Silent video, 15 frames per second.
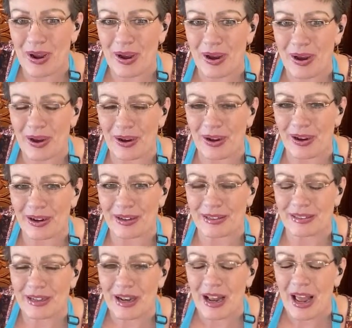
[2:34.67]
Aww,
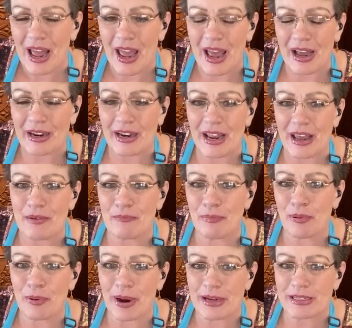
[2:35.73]
and
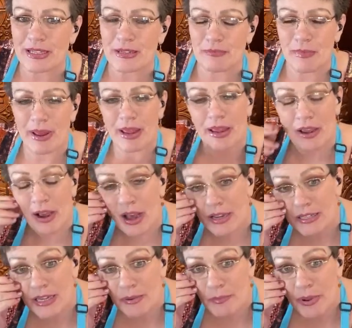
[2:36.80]
Impress Me. You
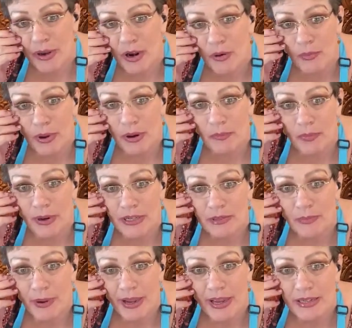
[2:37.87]
guys, let me know when Impress
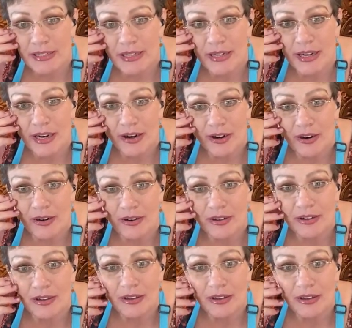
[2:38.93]
Me gets in here.